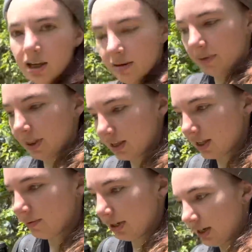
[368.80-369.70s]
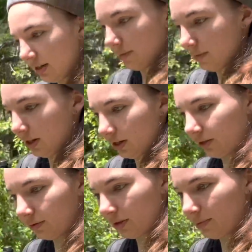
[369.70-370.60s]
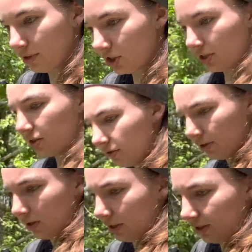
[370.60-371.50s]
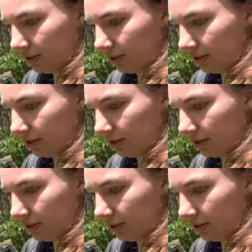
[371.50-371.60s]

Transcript: But at the same time, I don't want to push it too hard.